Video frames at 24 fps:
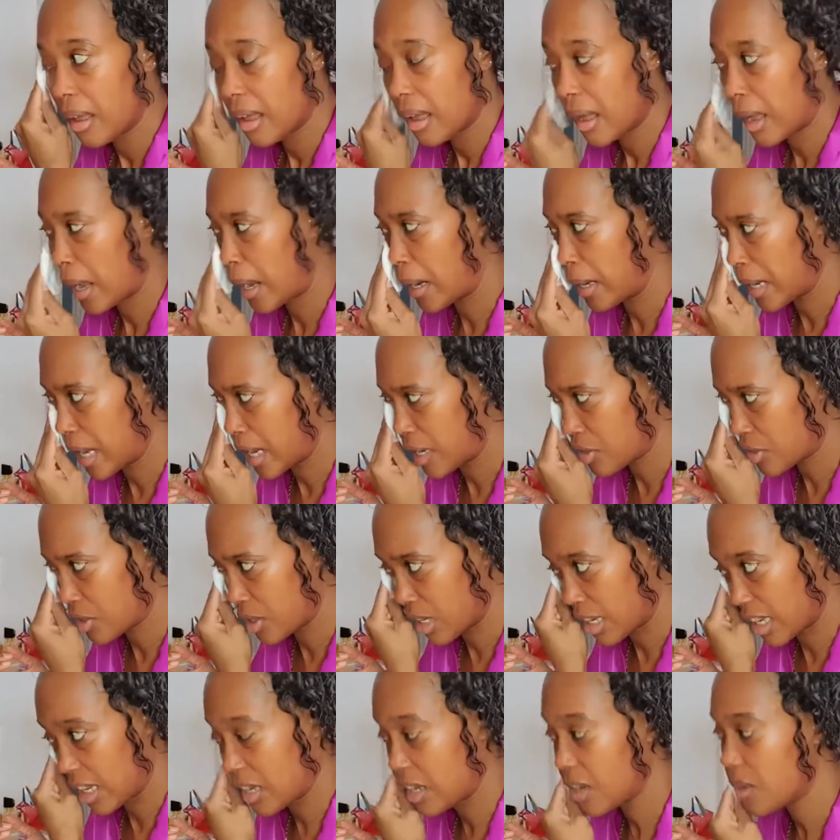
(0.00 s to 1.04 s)
And
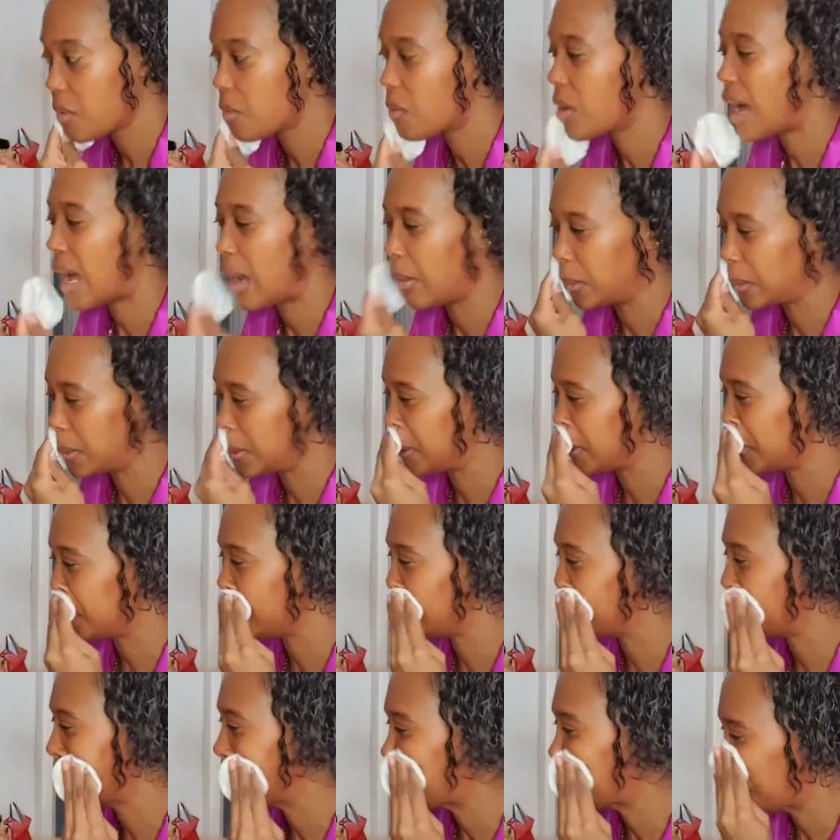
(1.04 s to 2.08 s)
naturally what I'll
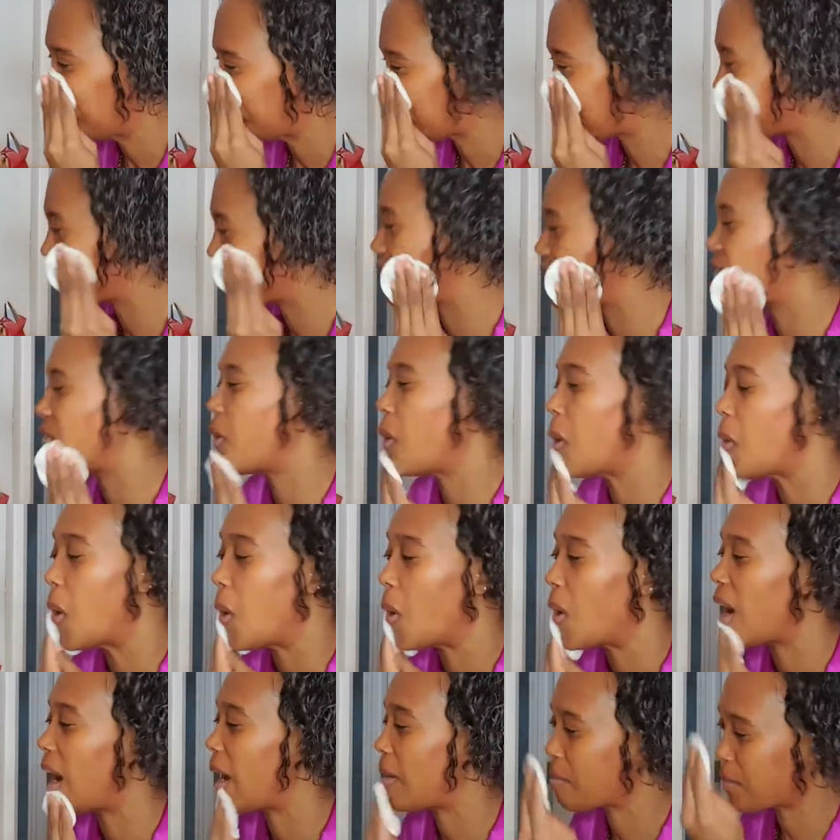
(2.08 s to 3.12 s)
do
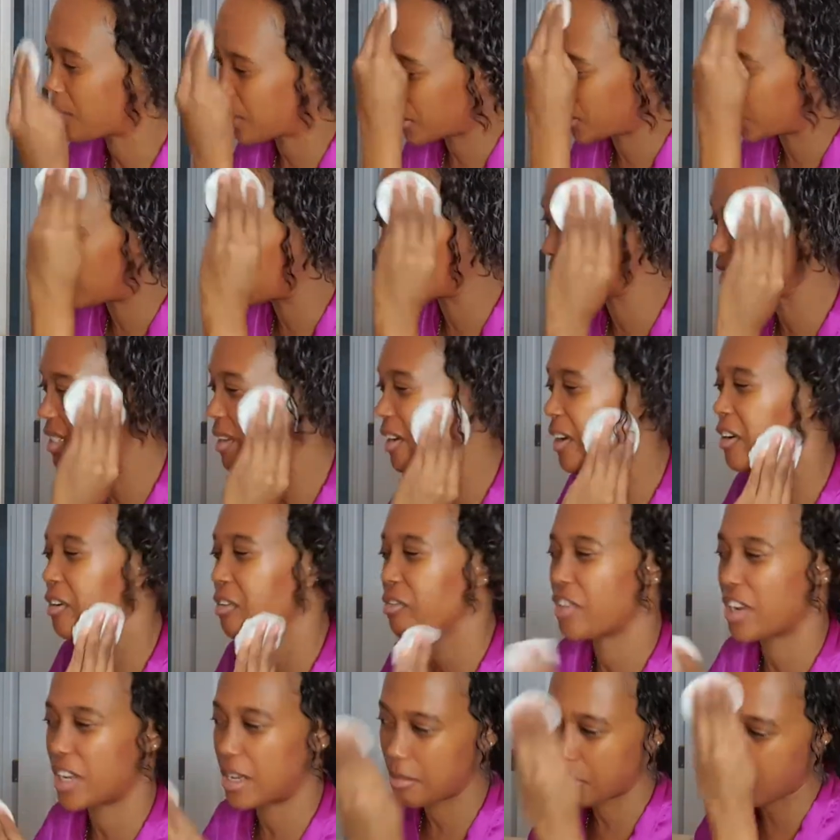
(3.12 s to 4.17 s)
before I put
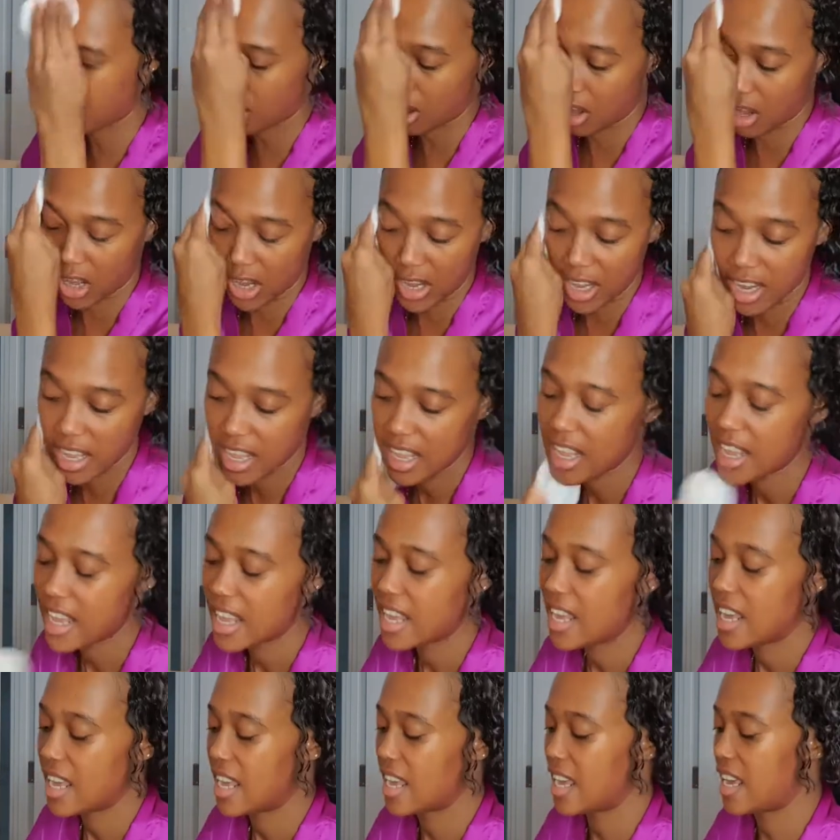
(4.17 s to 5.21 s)
cream on
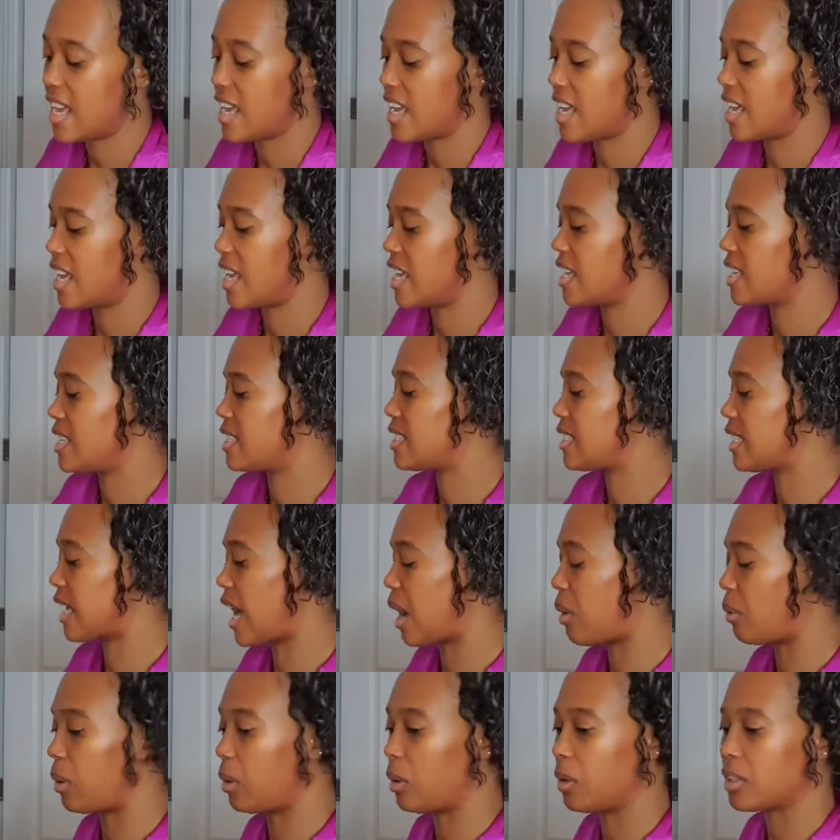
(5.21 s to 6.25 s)
is
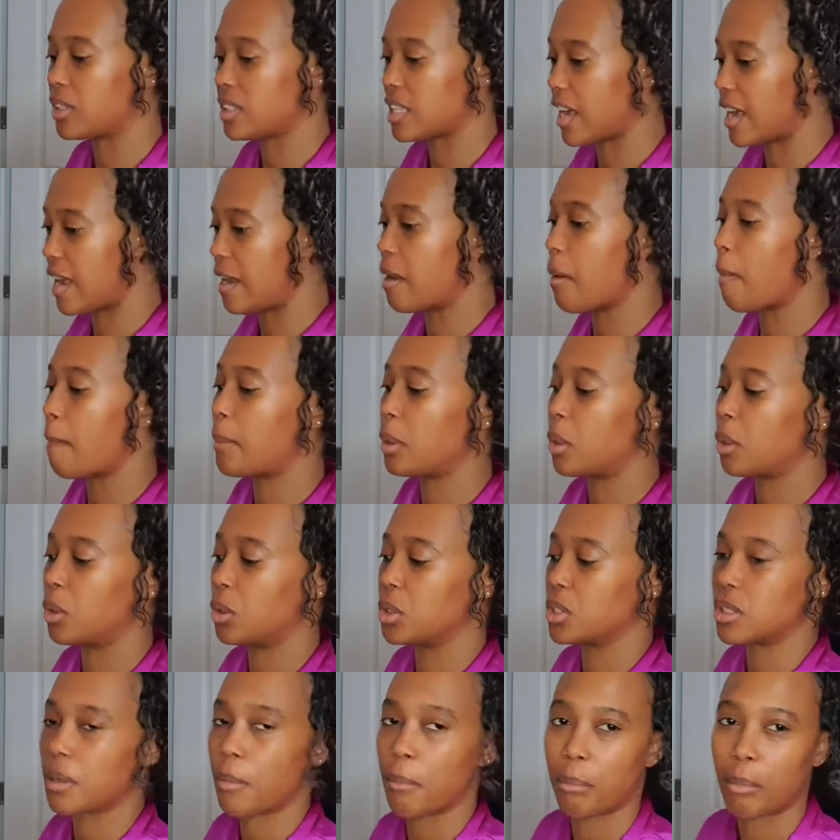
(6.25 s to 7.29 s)
I will then
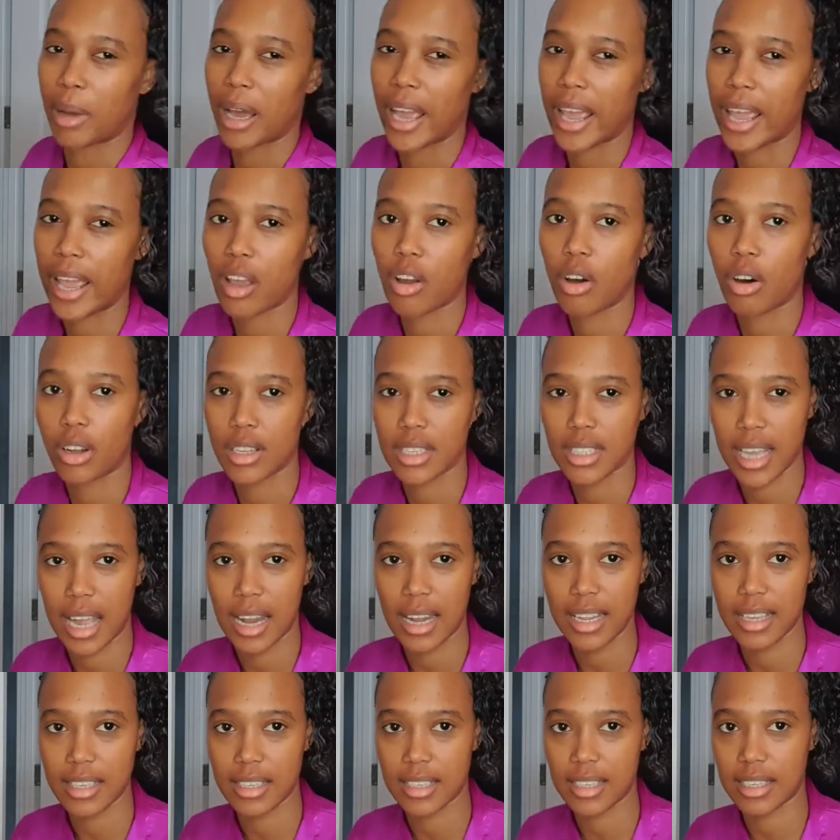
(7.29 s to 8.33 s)
put my contact
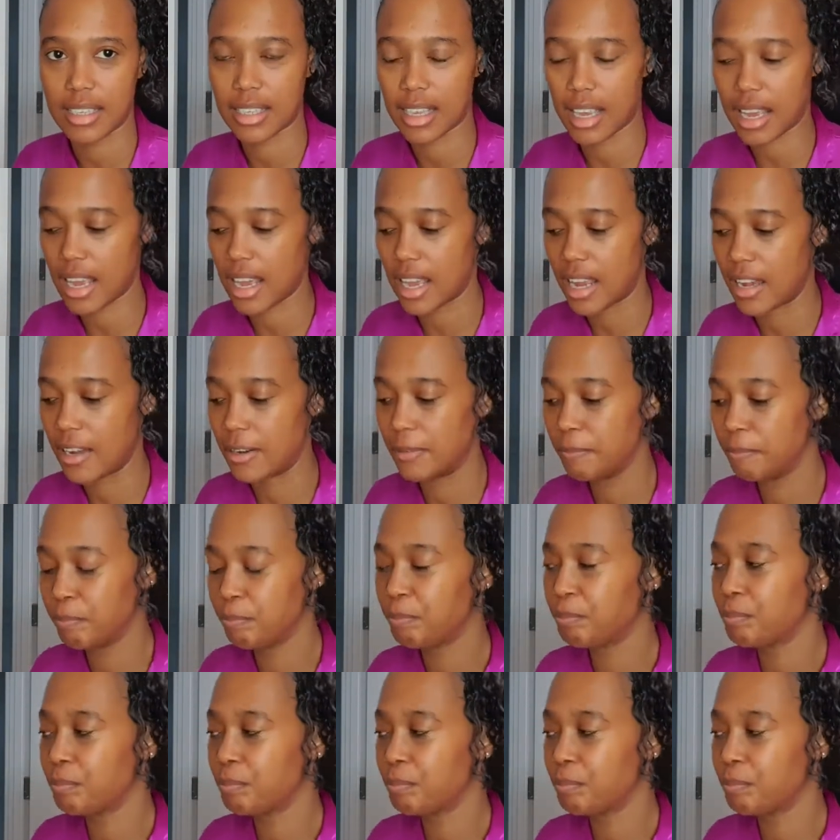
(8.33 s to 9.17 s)
lenses in,